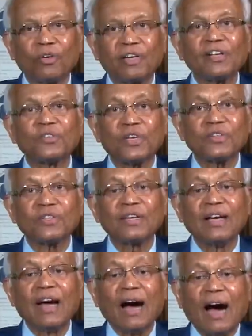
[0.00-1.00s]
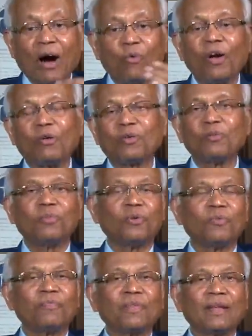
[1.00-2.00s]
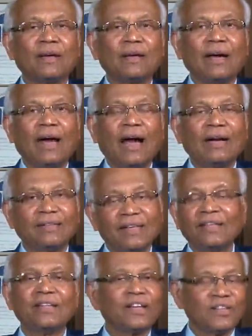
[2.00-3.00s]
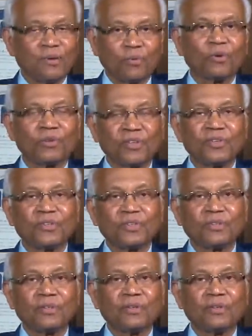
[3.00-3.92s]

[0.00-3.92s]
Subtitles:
tells us how we have to move. And then there is of course this